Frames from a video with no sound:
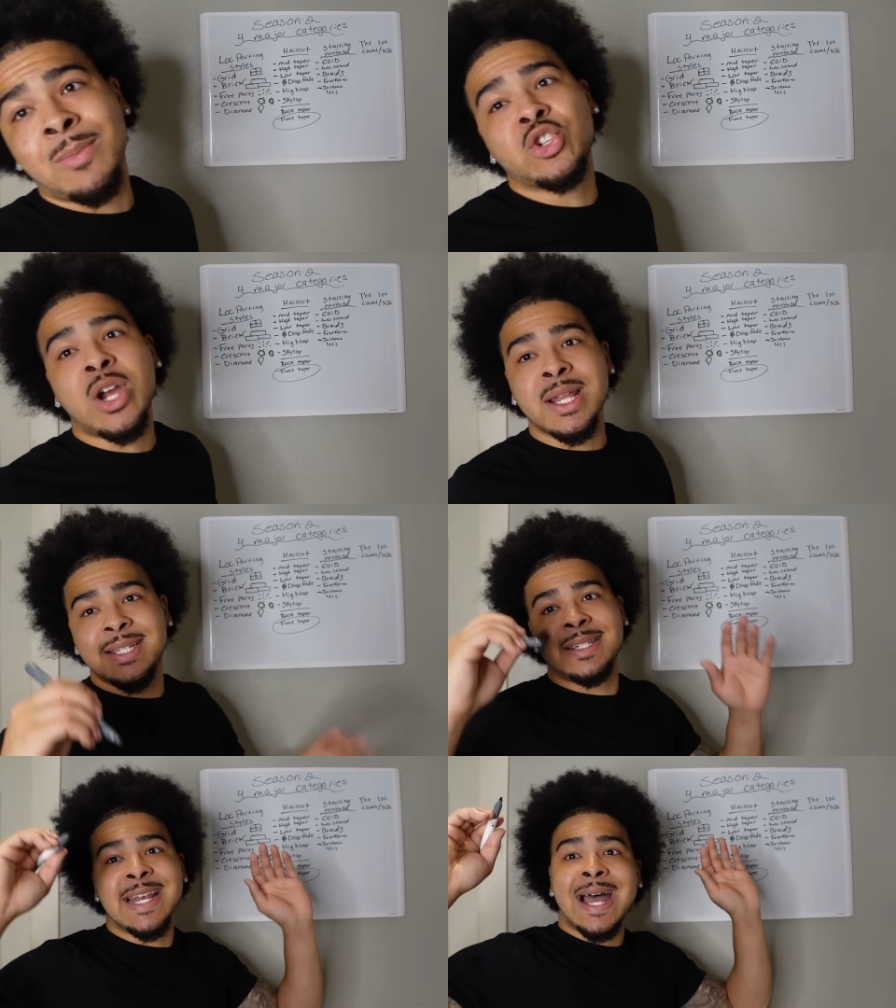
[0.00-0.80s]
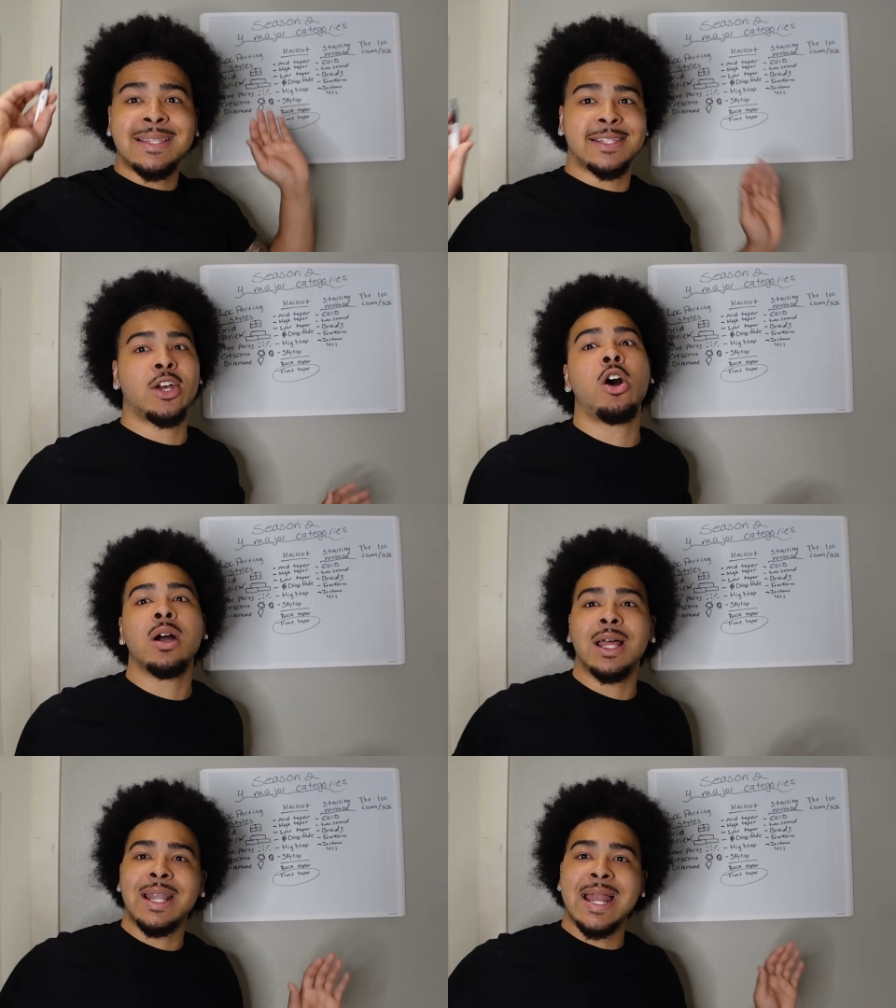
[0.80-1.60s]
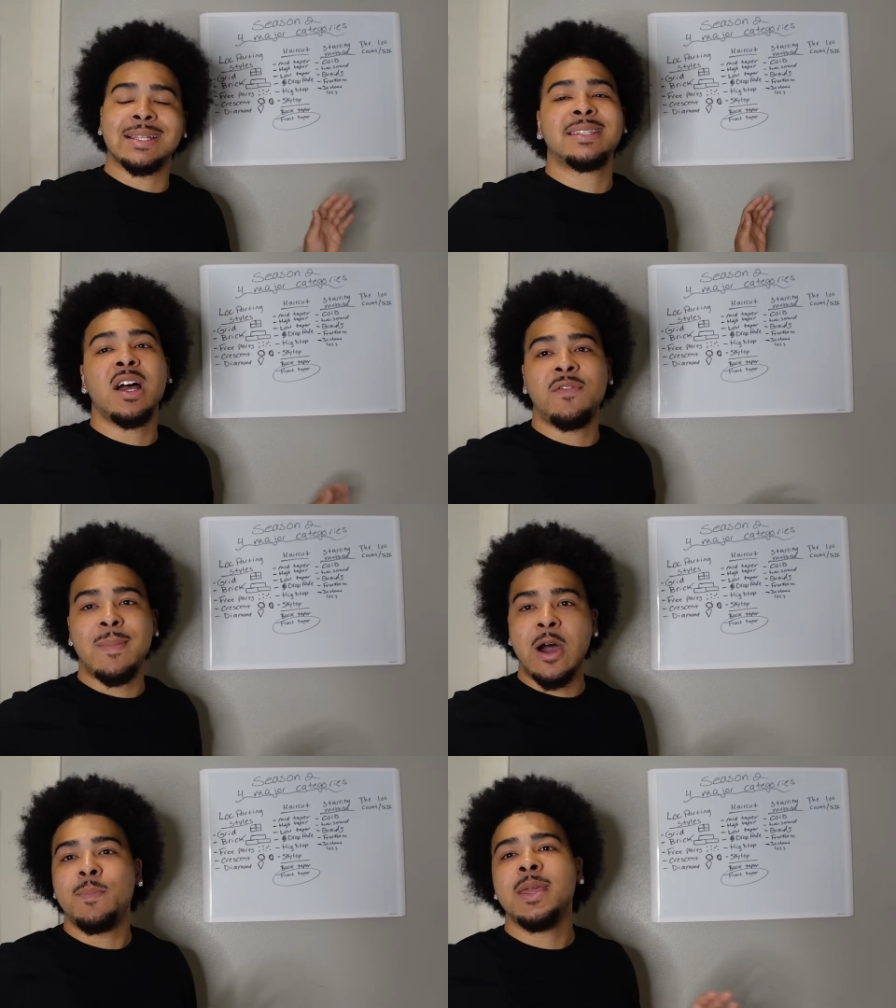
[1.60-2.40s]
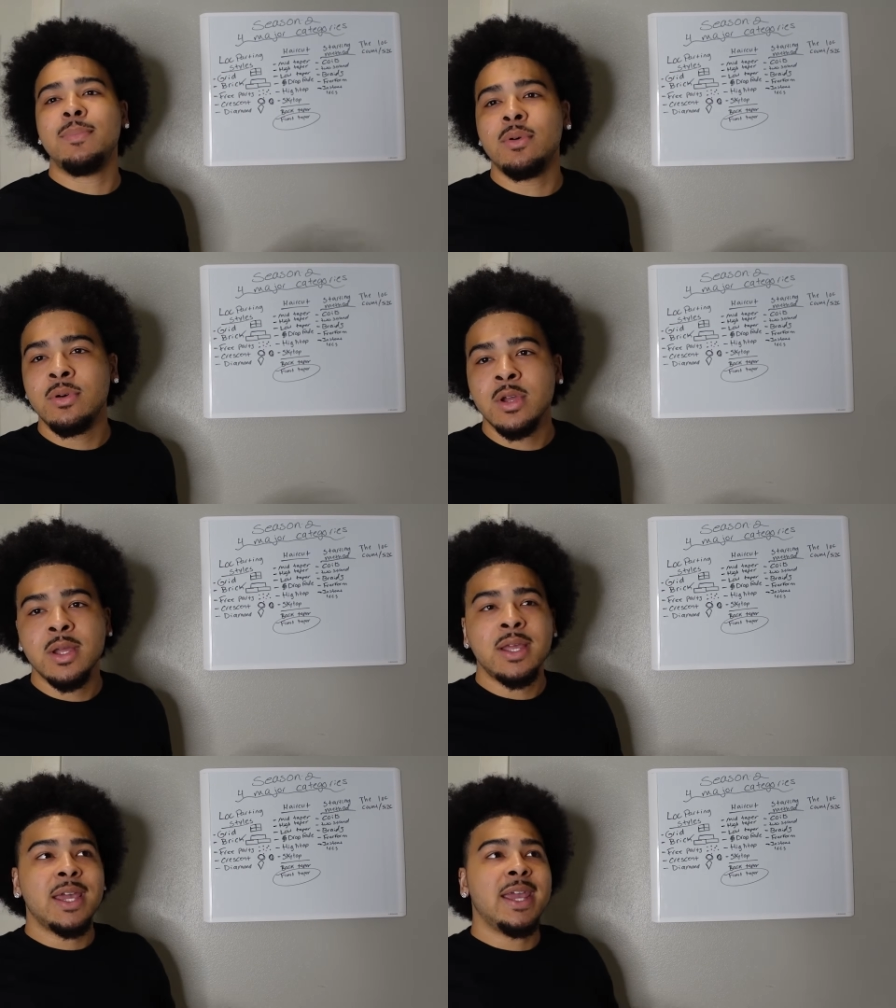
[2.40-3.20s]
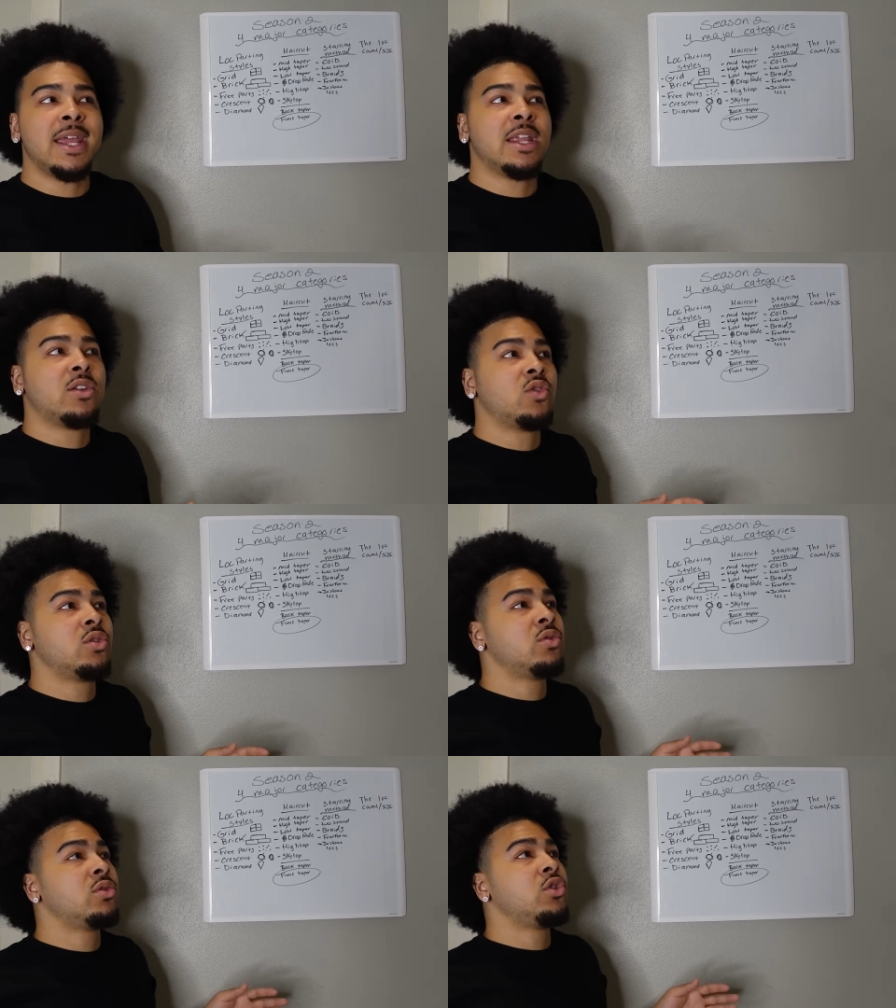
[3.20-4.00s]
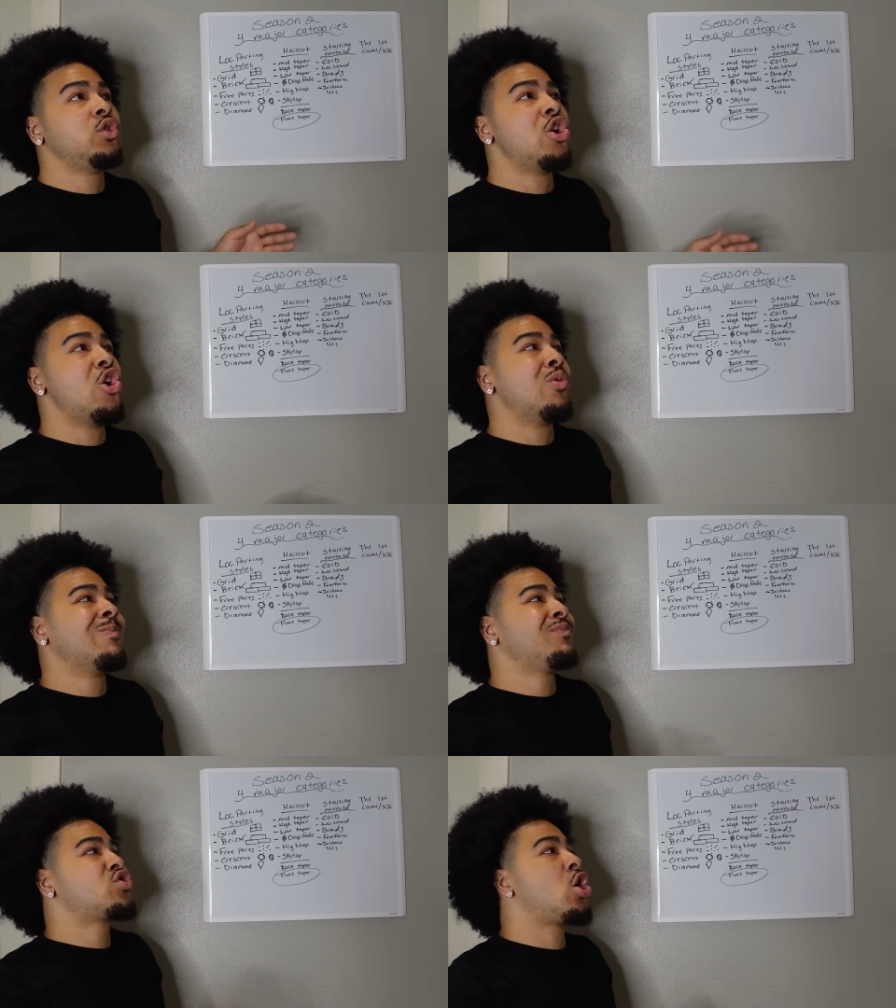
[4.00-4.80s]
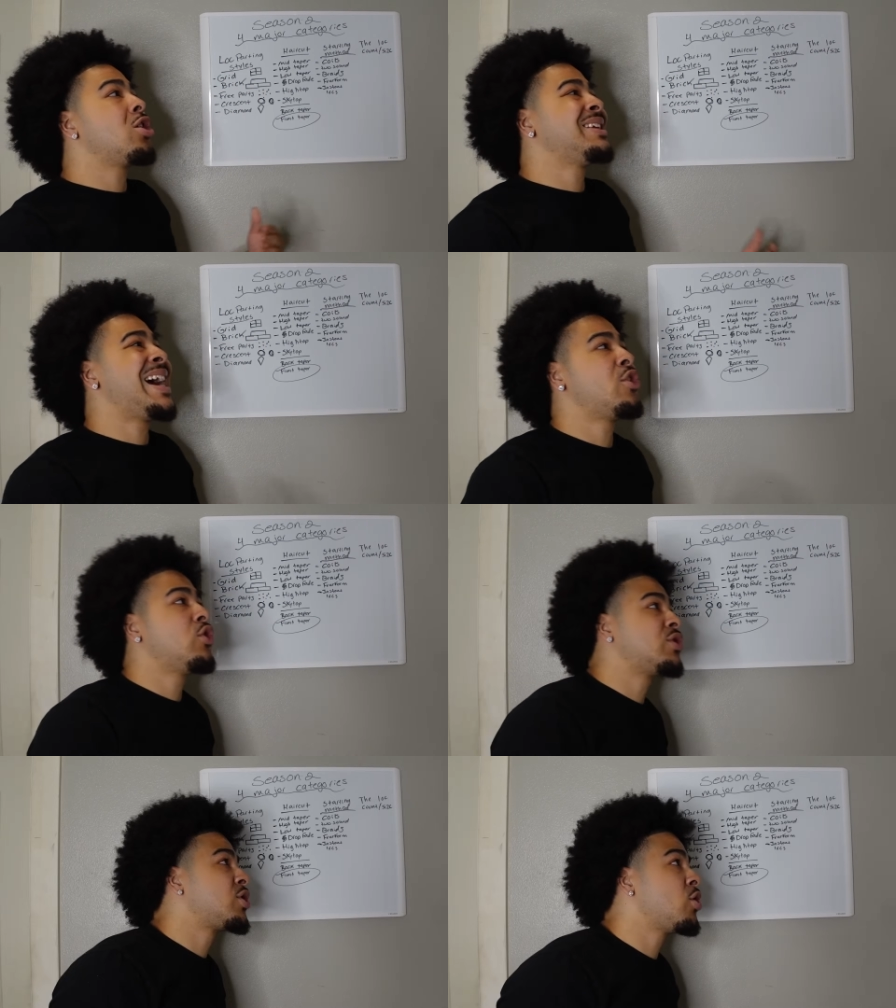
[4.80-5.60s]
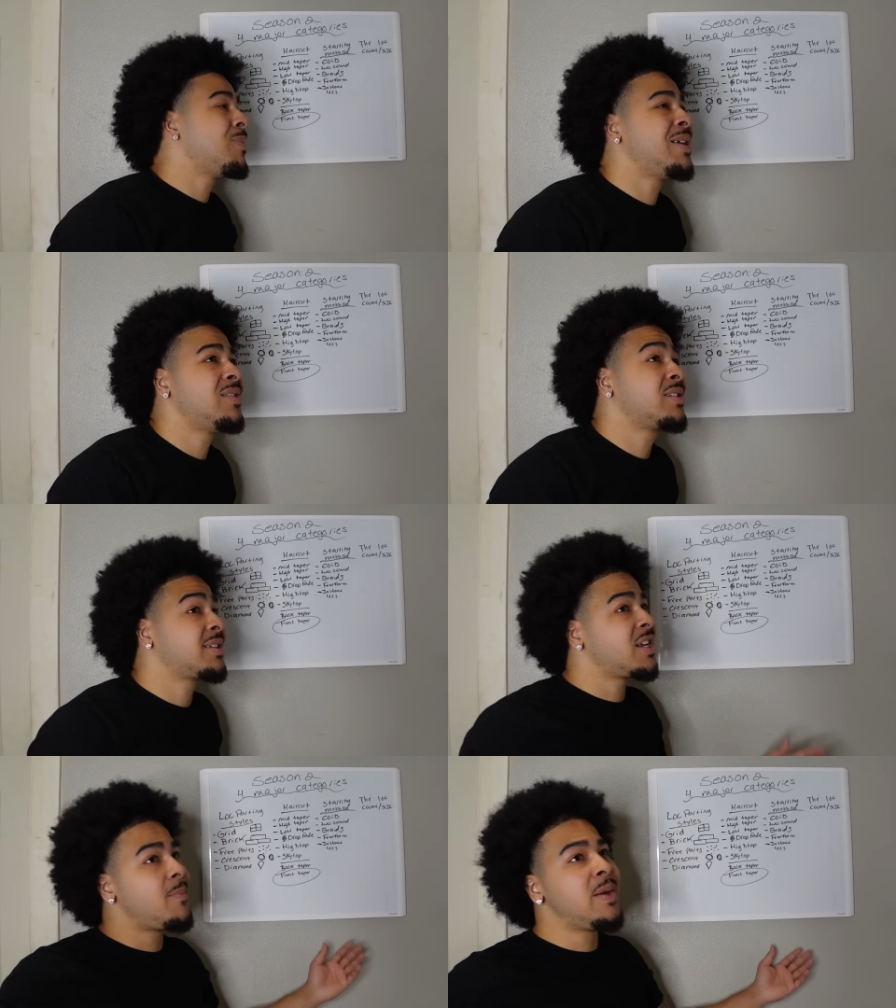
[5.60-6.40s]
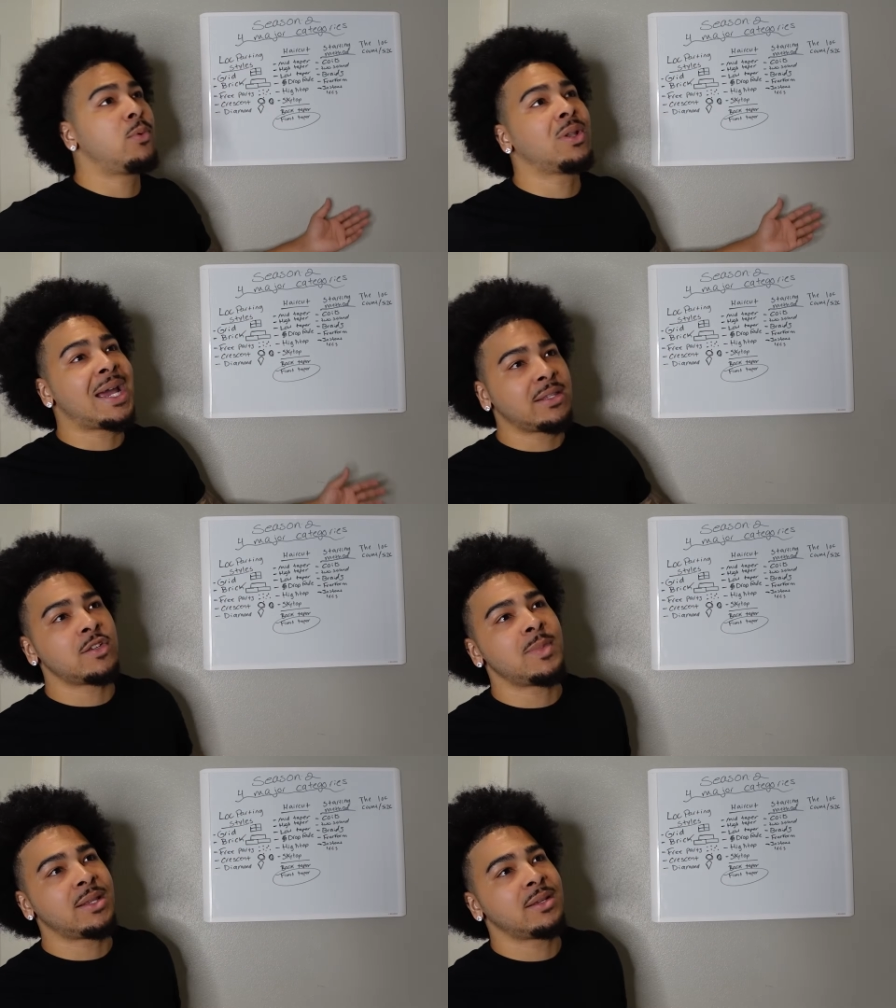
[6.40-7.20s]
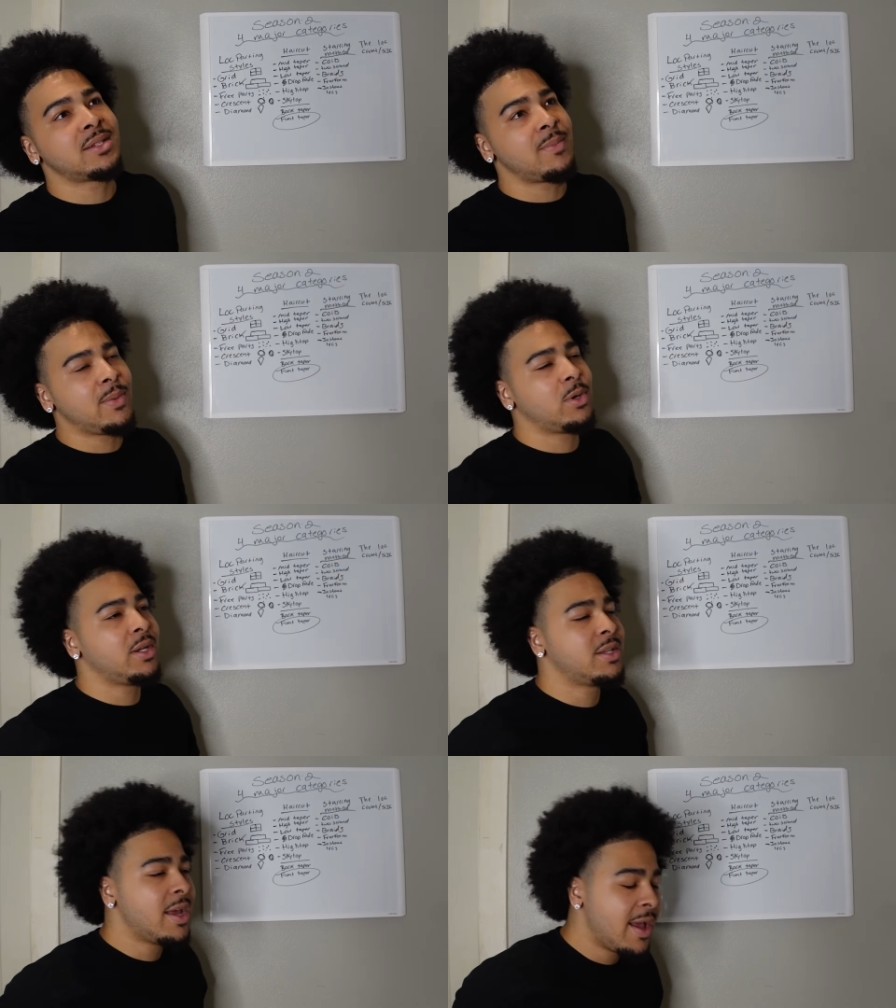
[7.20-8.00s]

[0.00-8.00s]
I'm gonna try not to talk a lot of stuff about people, and you know, talk down on certain methods, because some people like those methods, some people did.